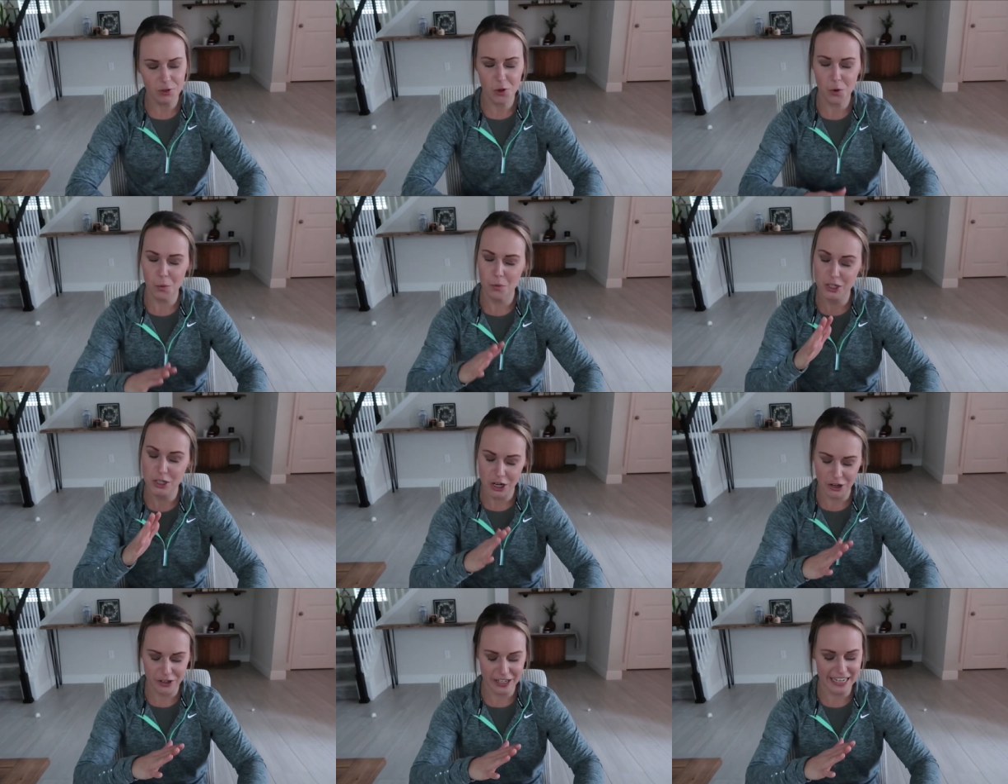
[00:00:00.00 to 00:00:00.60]

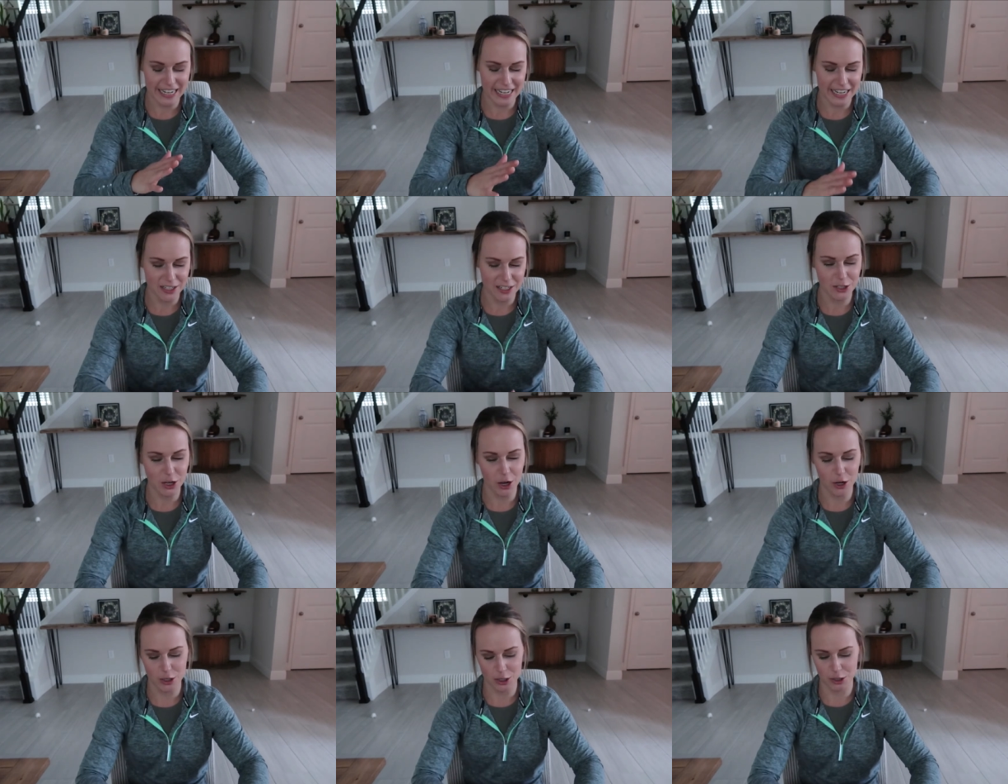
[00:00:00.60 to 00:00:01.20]
which i'll get in and
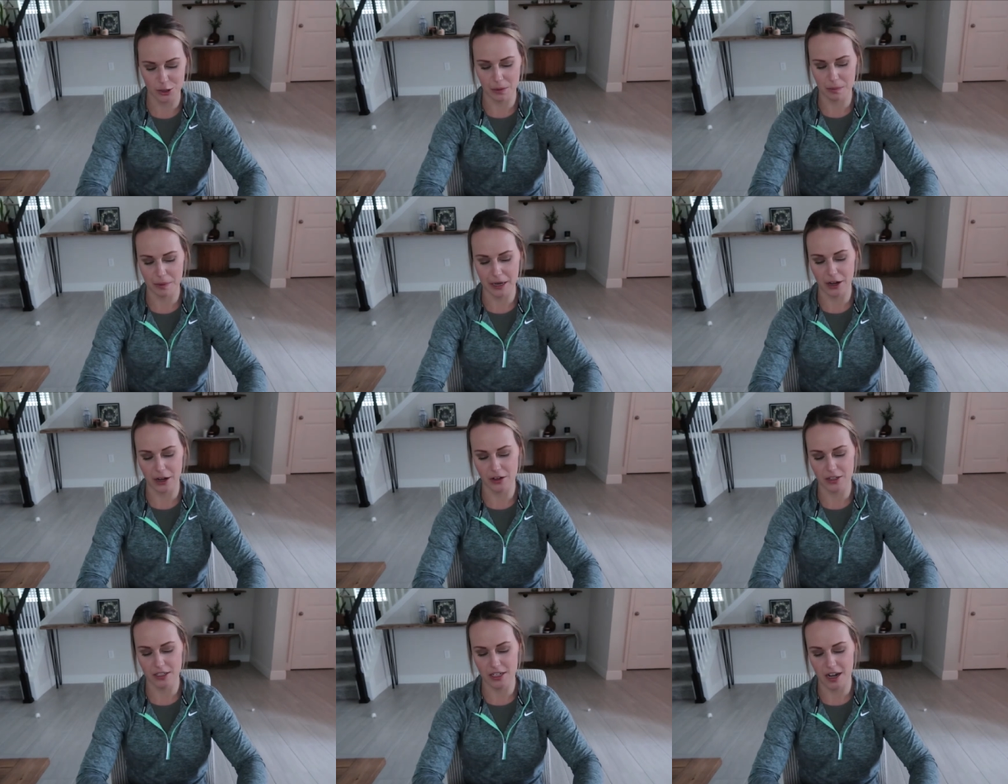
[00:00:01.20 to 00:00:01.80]
talk to you
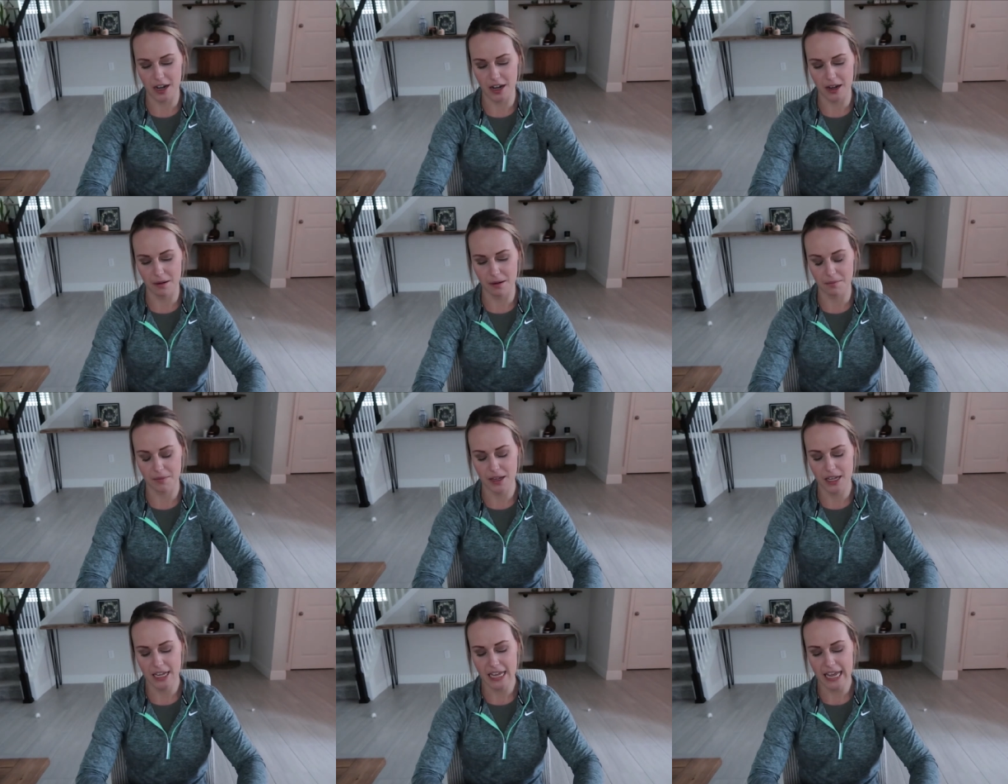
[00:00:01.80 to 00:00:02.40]
about
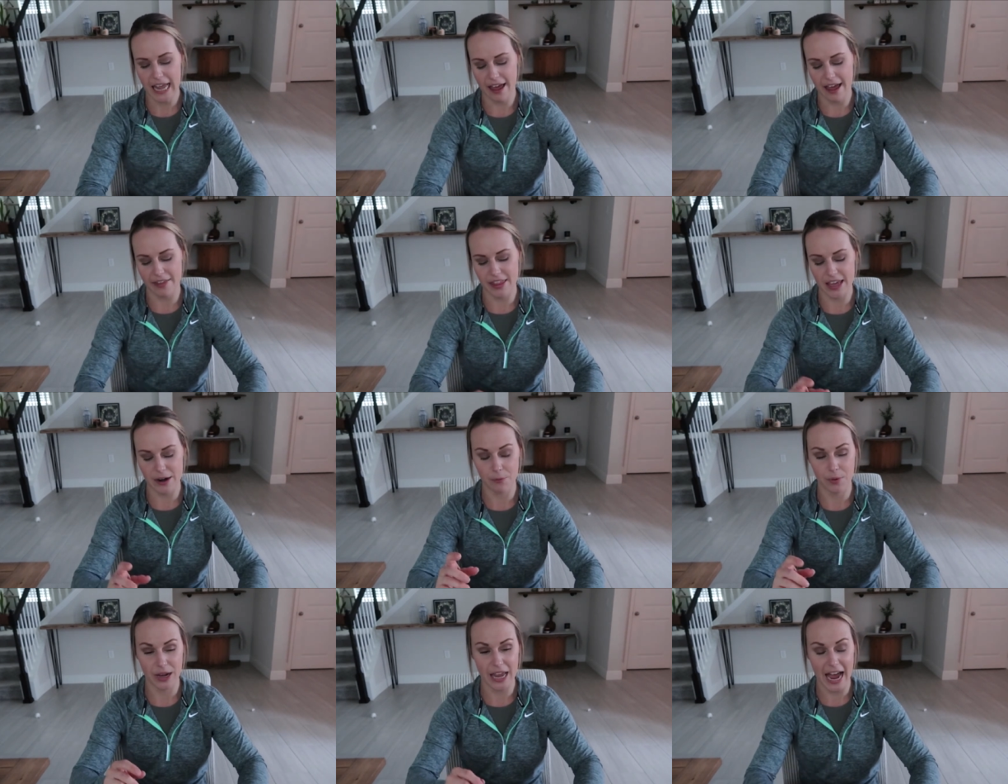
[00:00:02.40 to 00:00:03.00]
um, and
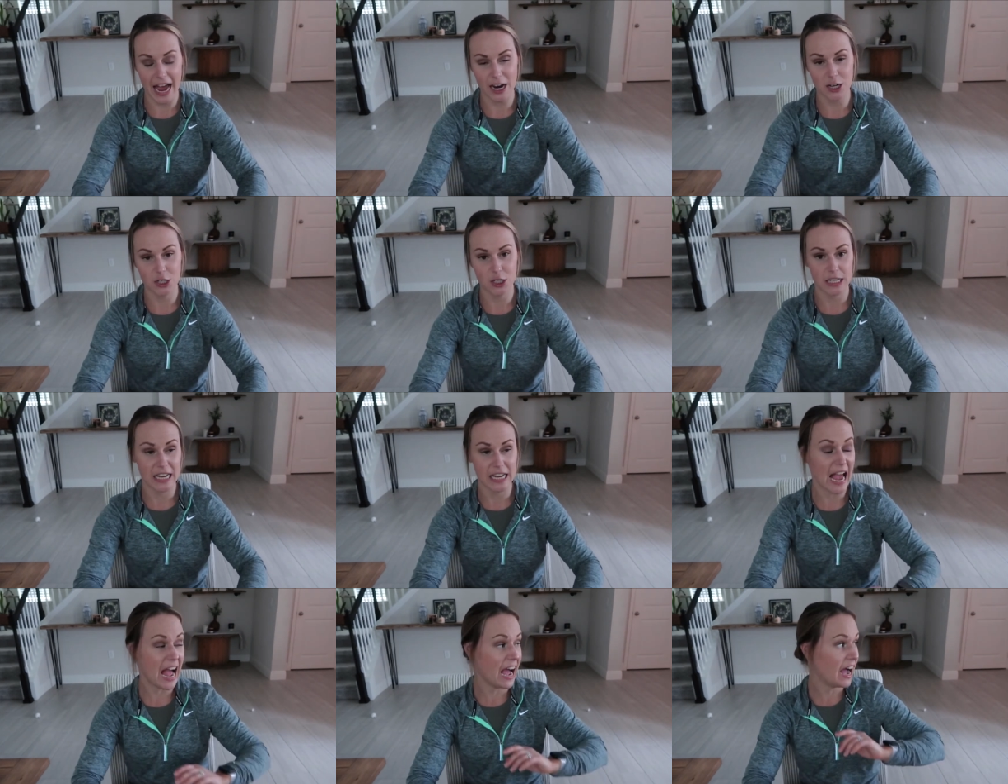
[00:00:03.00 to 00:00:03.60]
then we
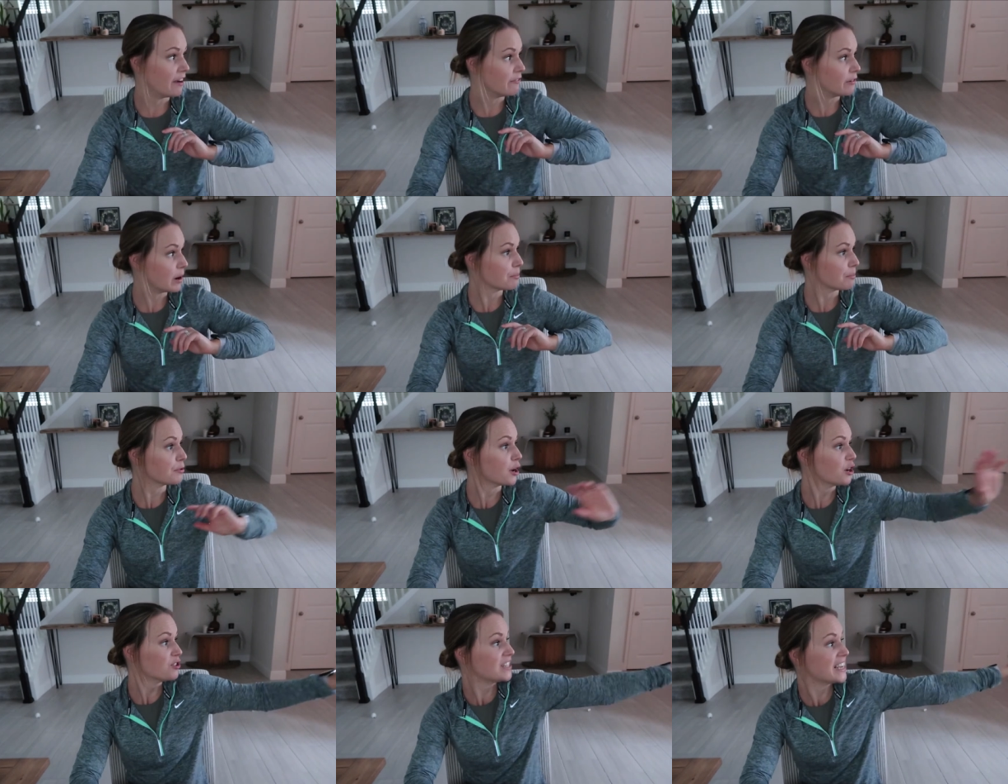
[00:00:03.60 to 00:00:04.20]
actually have
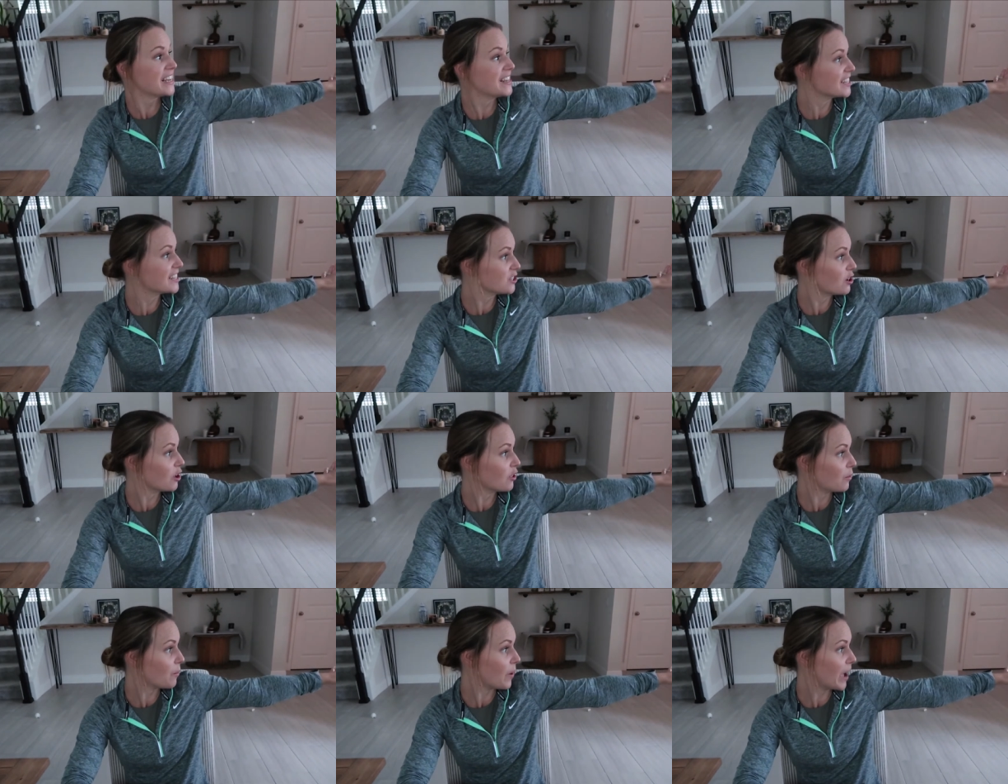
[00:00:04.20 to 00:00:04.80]
a protein that's
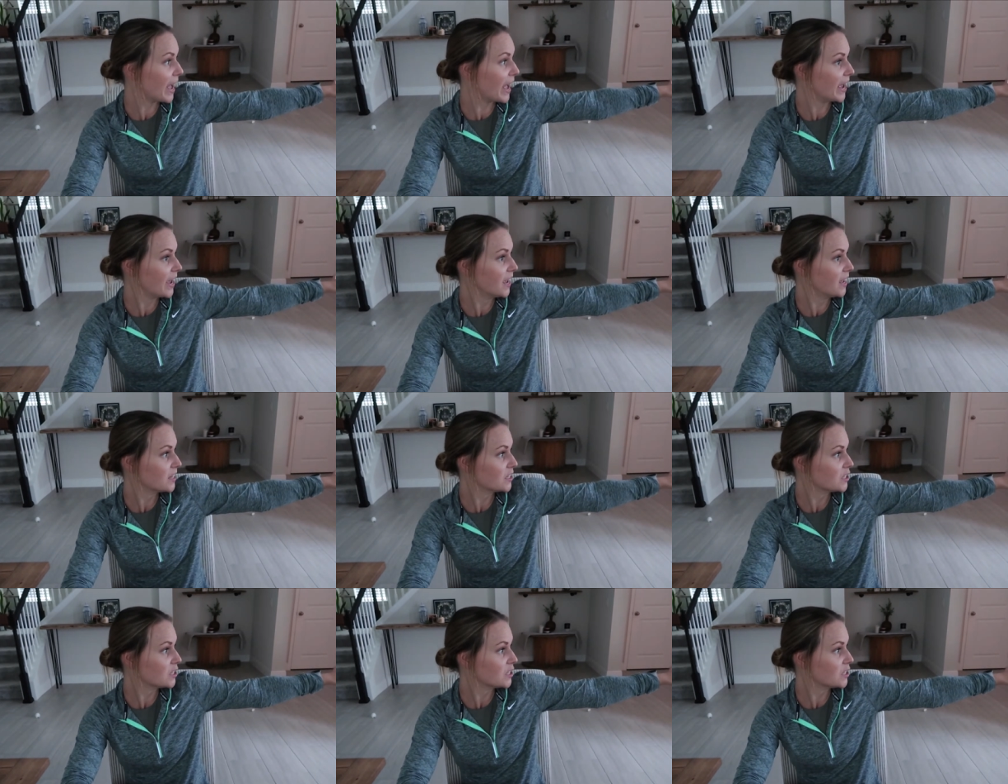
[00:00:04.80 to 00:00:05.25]
on the way.